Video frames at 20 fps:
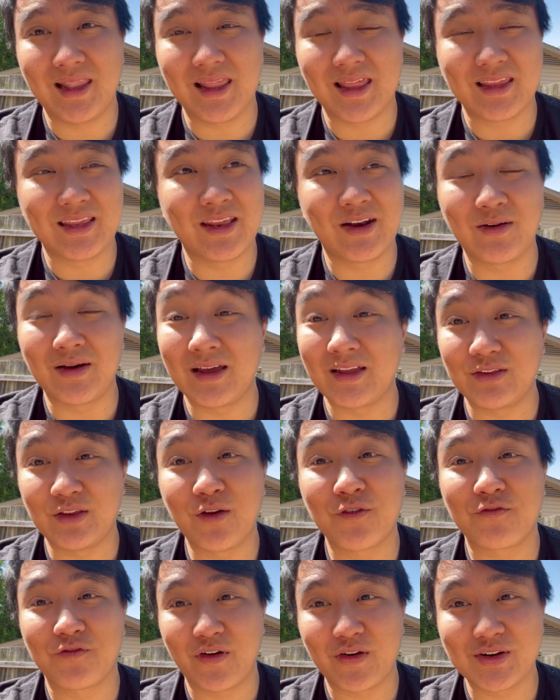you know,
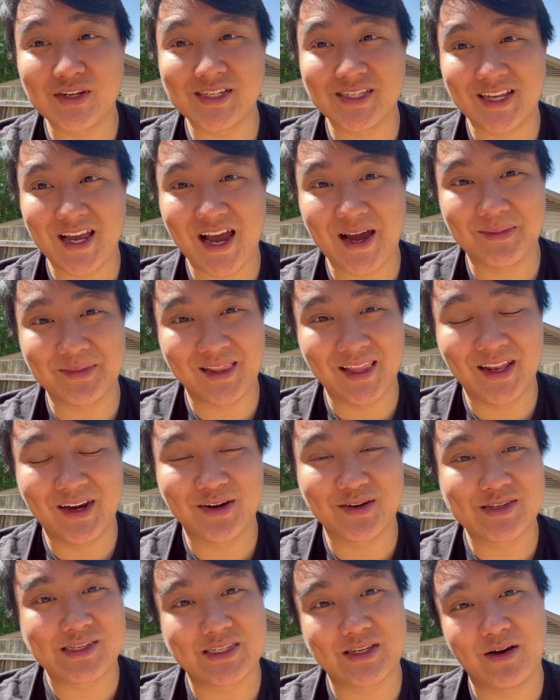your first time
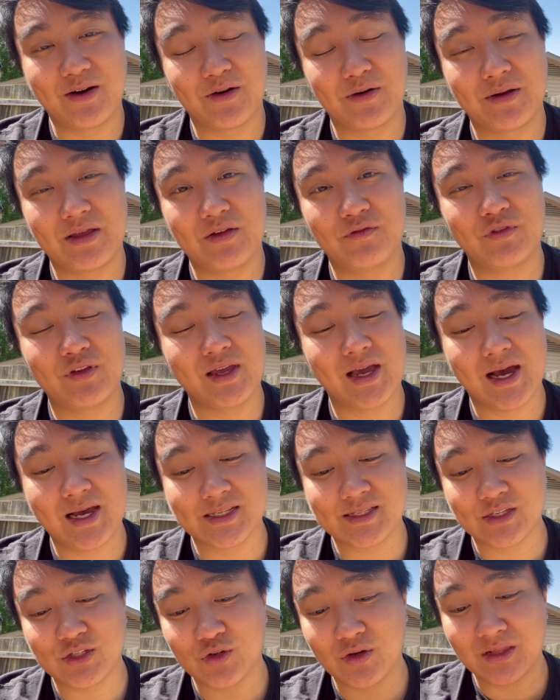litter. So if you
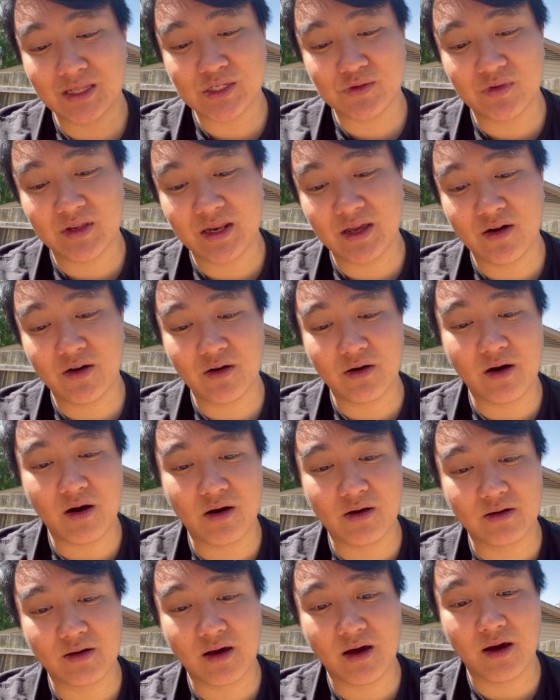guys enjoy this video
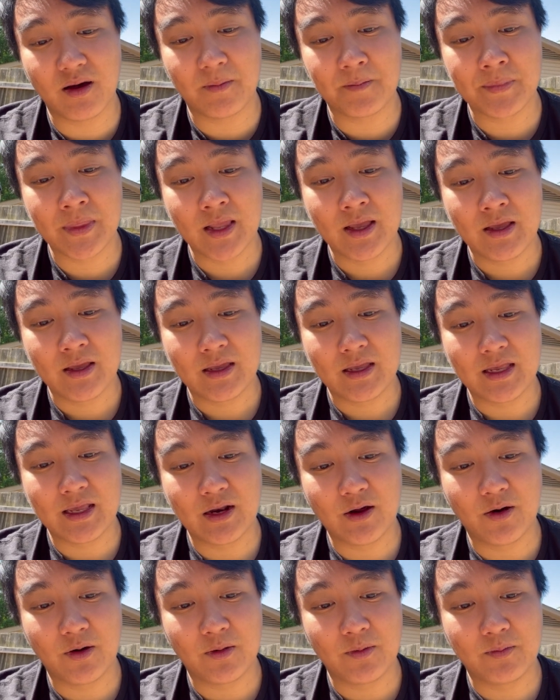on, you
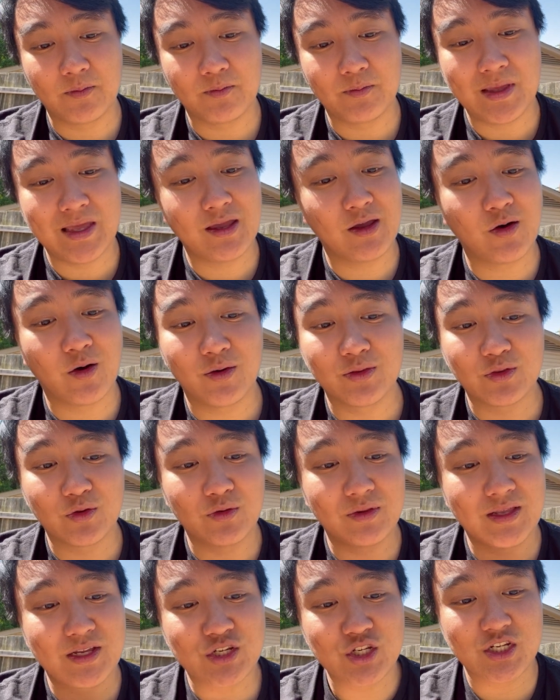know, me going
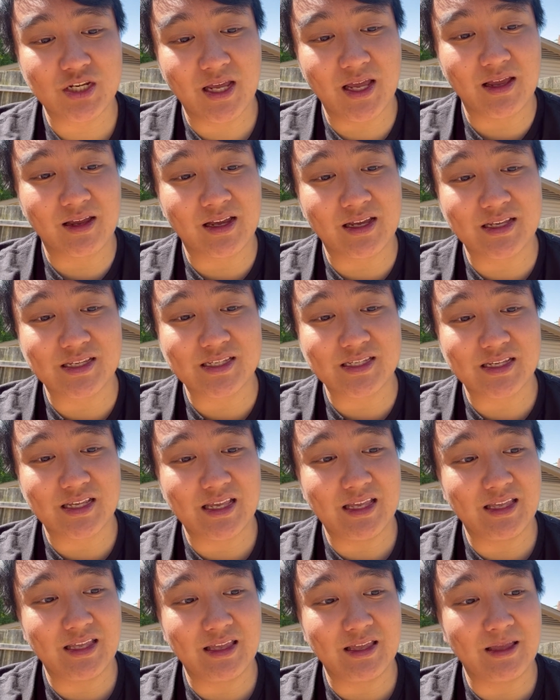through this shit, because
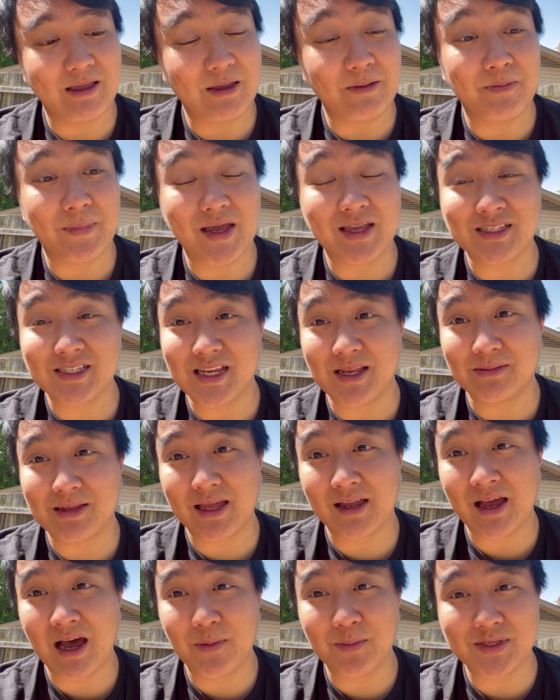it may seem
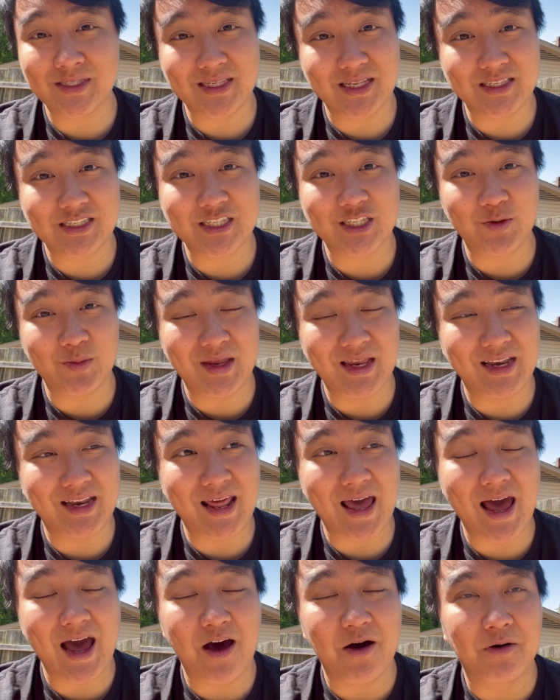like common sense to me
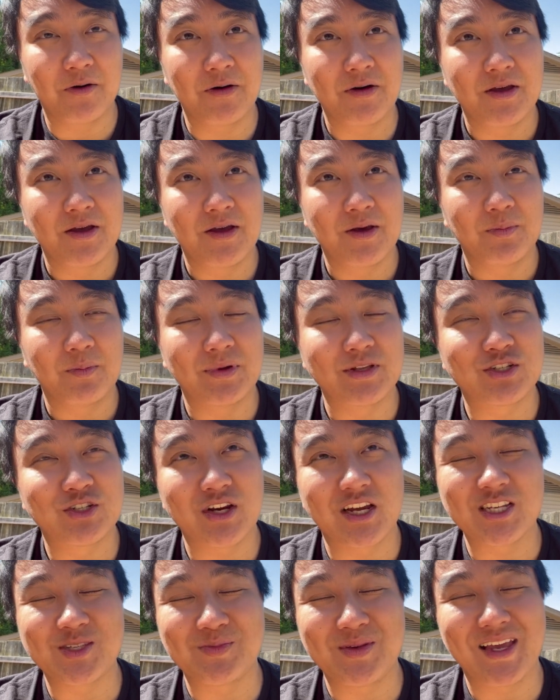now, but
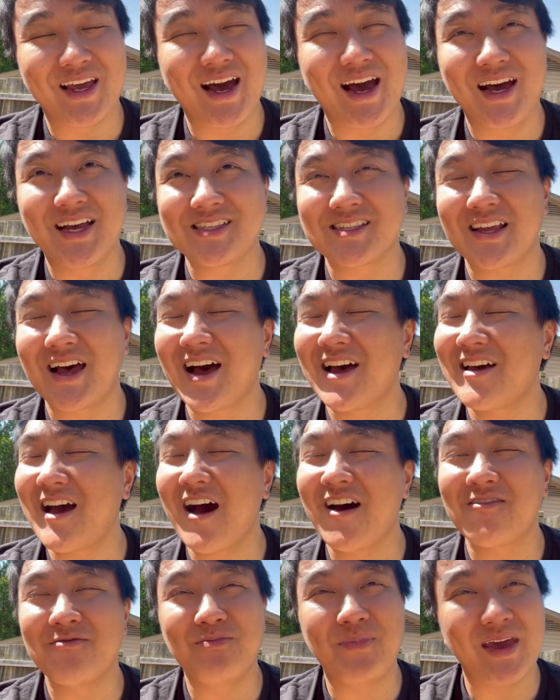trust me, guys,
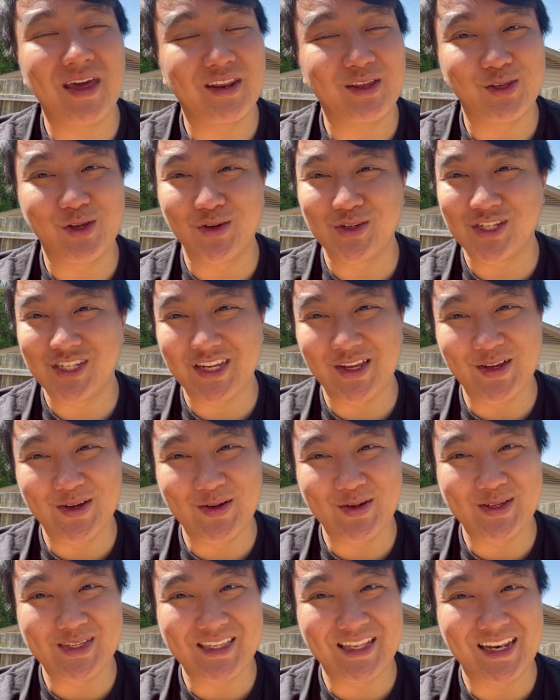I've been in your
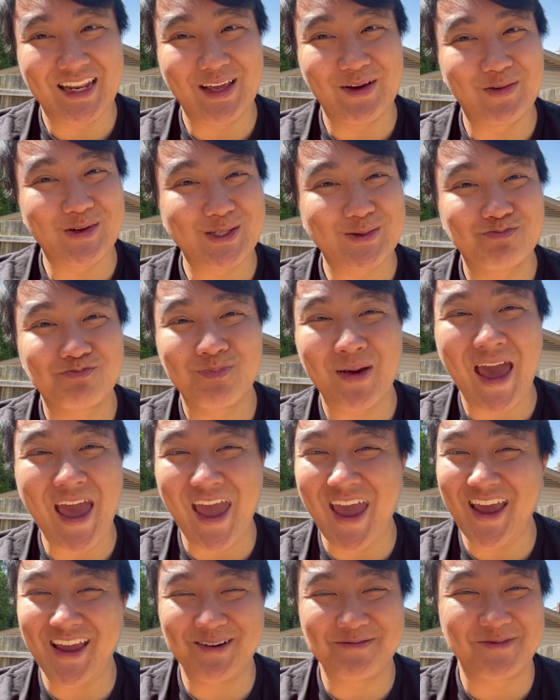shoes, and it was
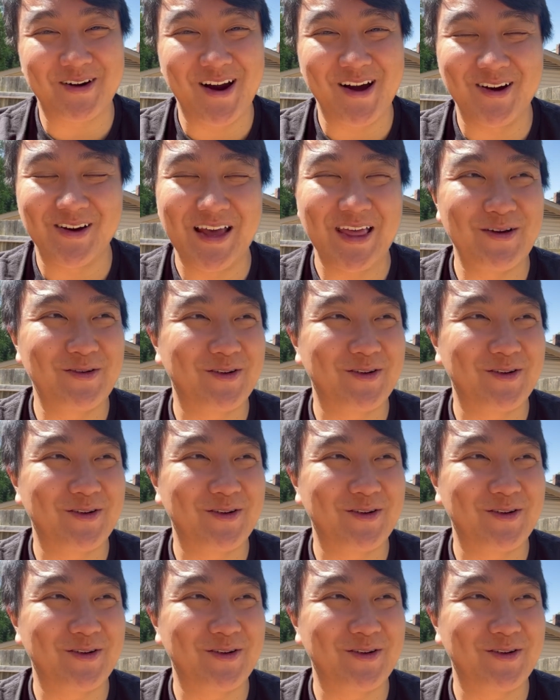pain, bro.